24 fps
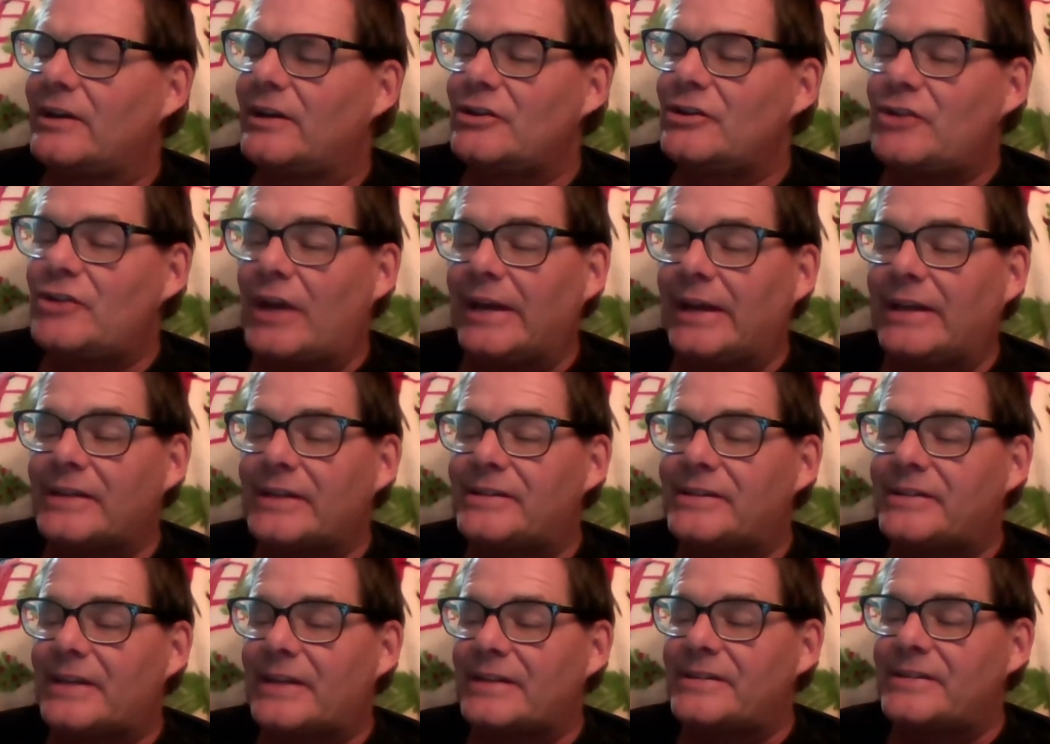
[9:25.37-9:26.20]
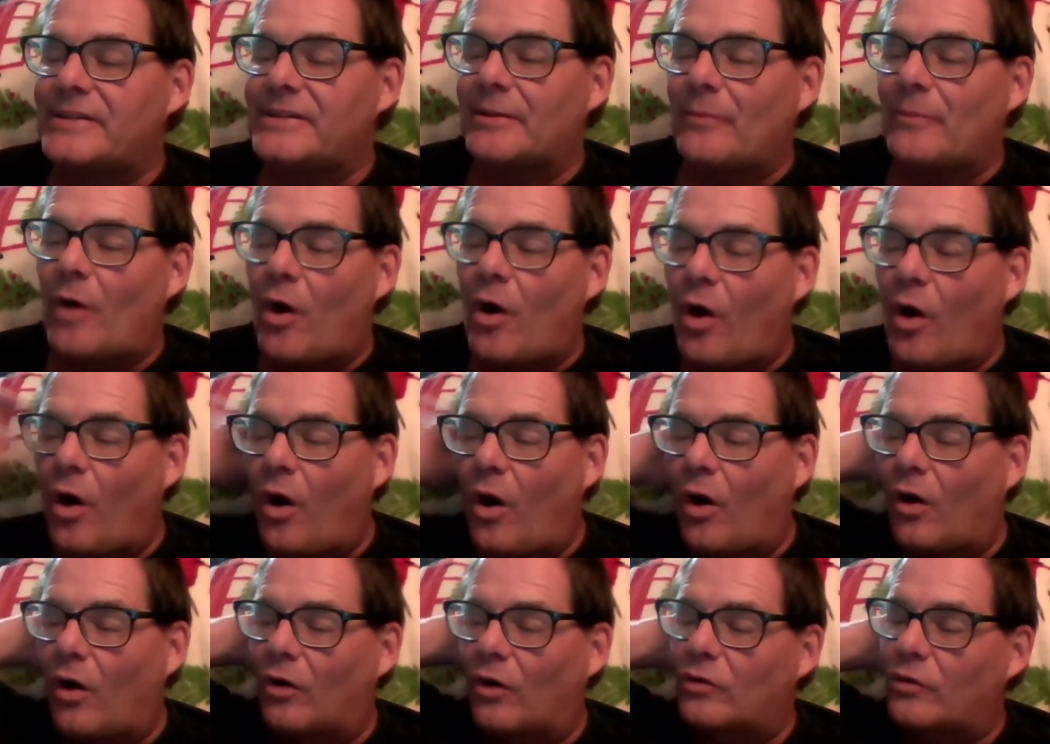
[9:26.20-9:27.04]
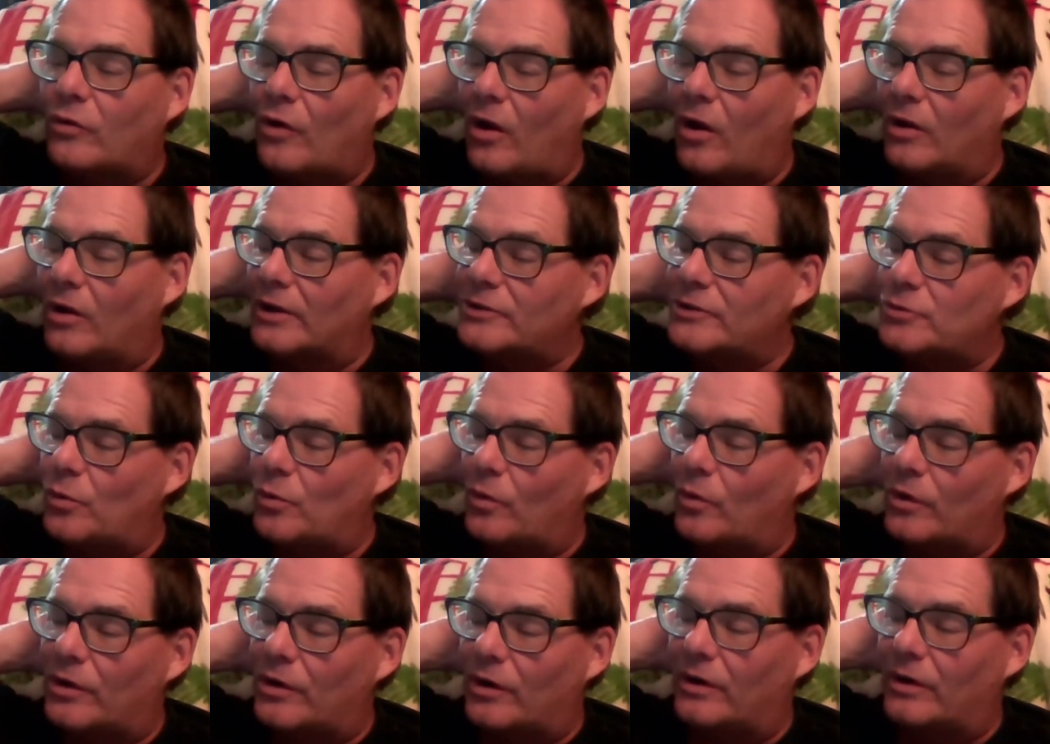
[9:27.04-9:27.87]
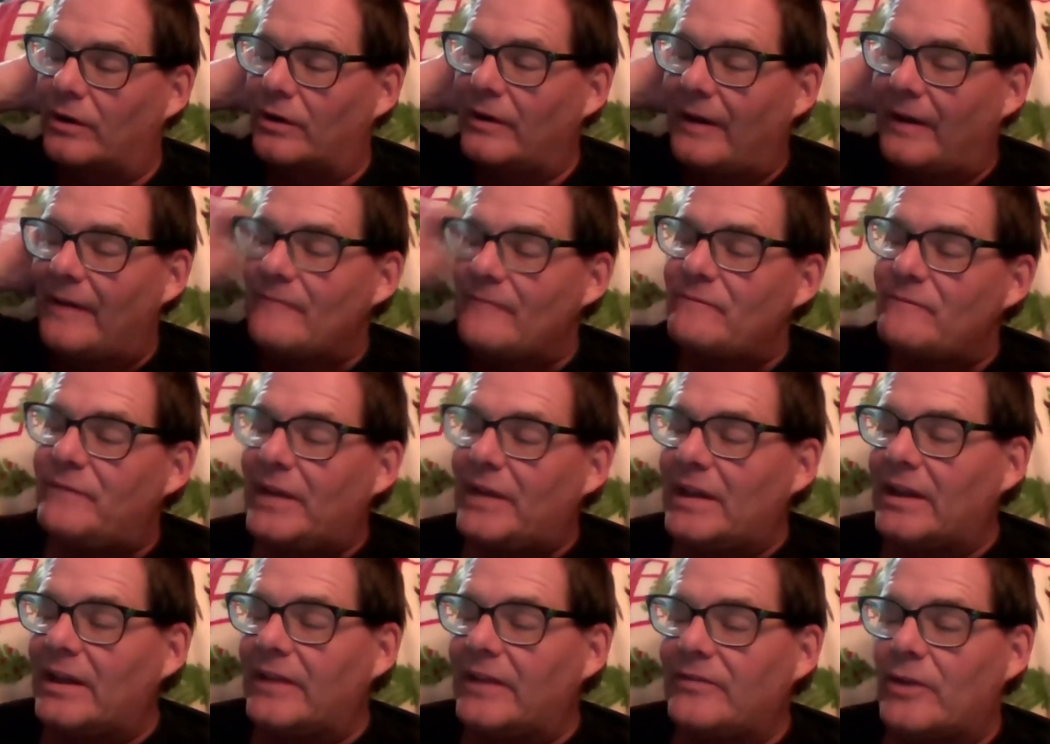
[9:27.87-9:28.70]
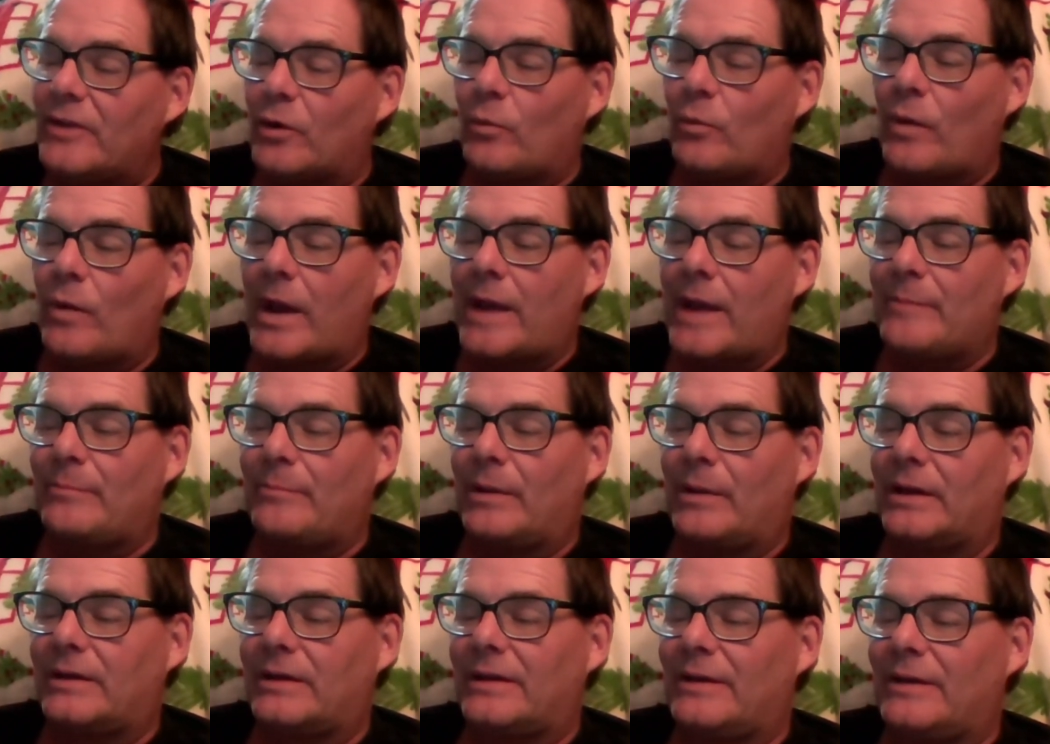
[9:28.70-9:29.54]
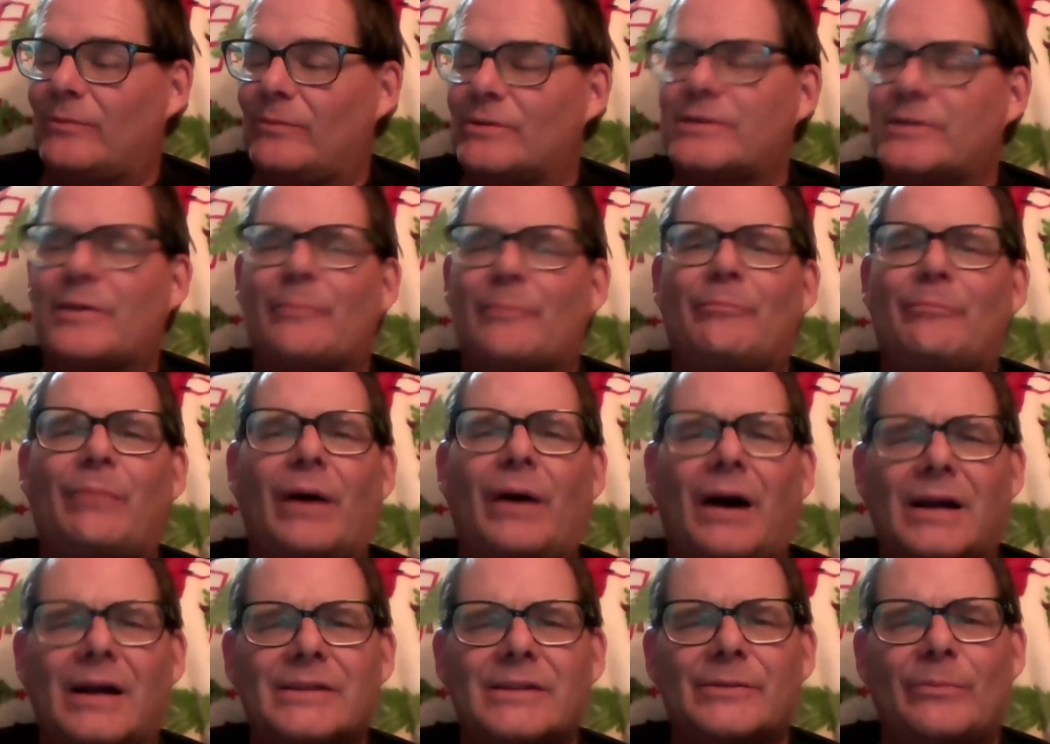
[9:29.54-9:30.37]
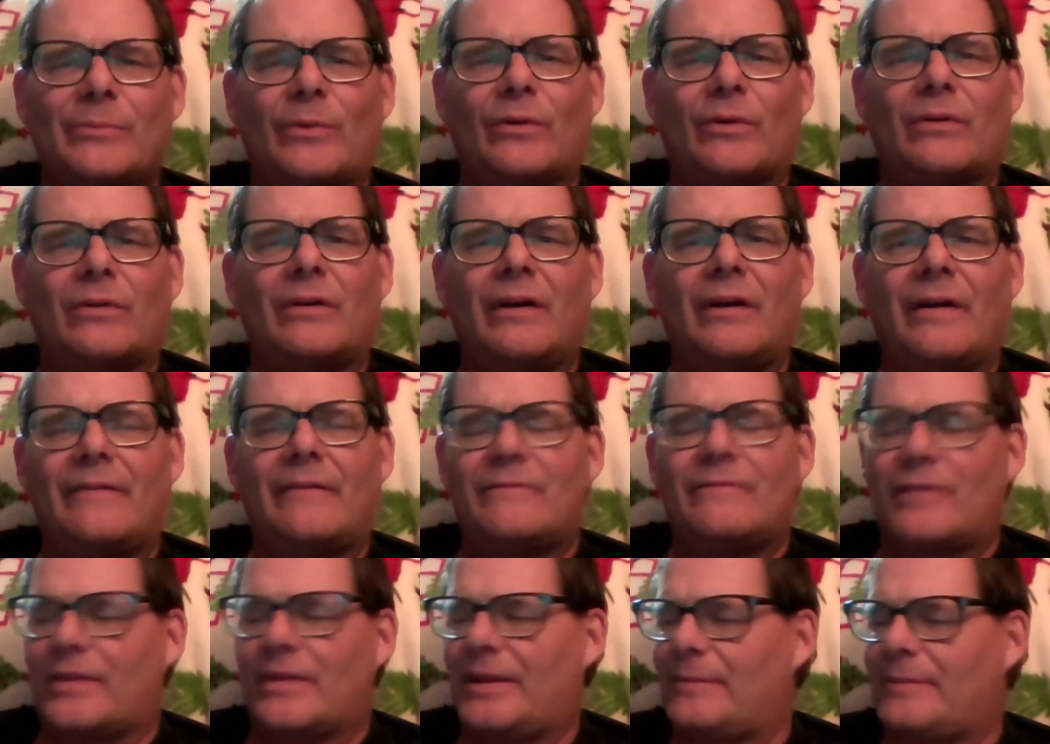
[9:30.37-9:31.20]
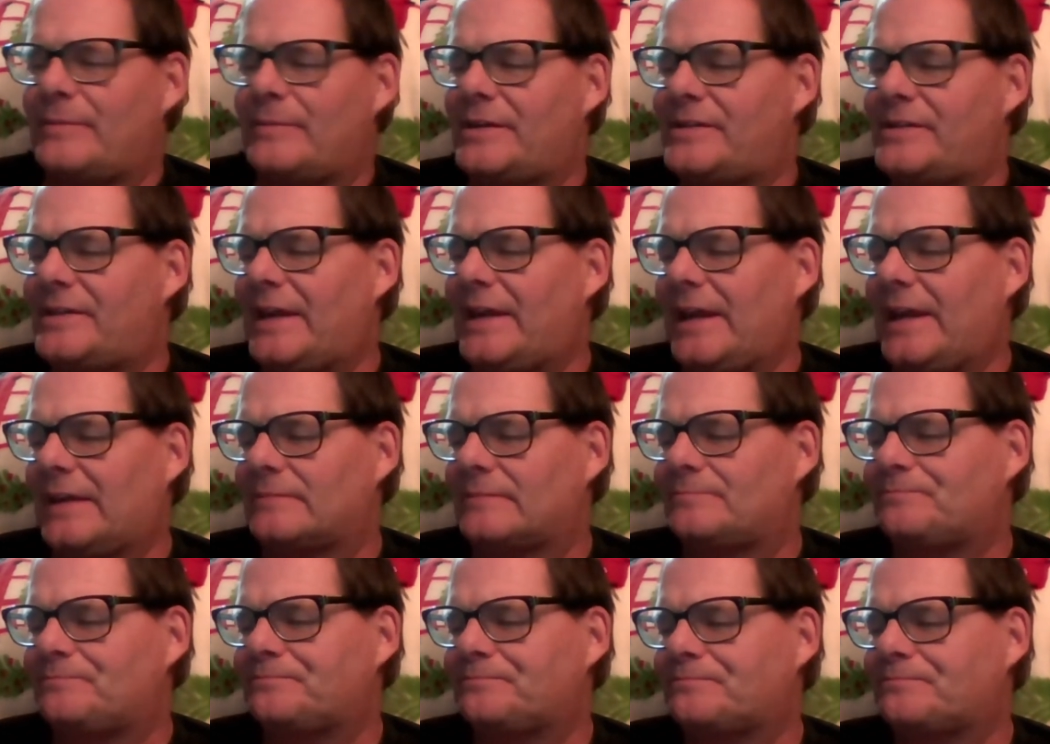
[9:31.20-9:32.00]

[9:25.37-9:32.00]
Jane could sense them all crawling toward her, feeling their way, but it was impossible for them to see.